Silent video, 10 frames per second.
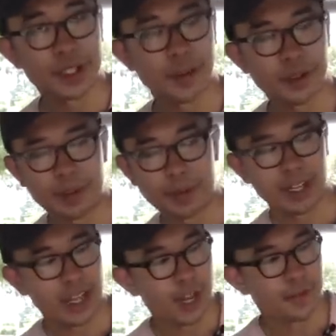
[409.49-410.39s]
you just have to
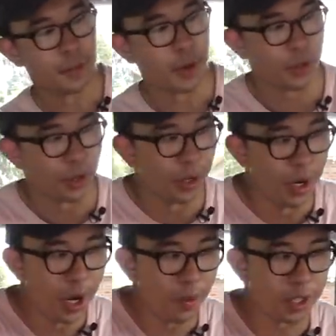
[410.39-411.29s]
be a bit careful when
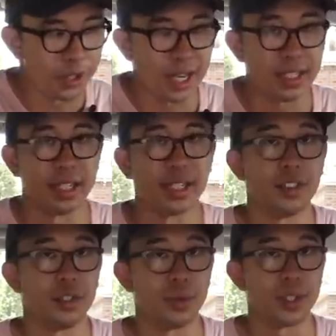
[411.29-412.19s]
you're retracting
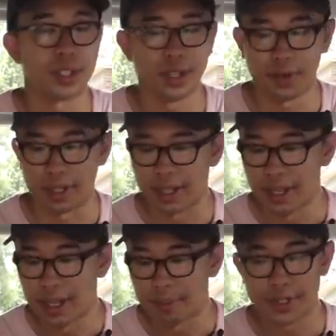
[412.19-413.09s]
it that you do it slowly.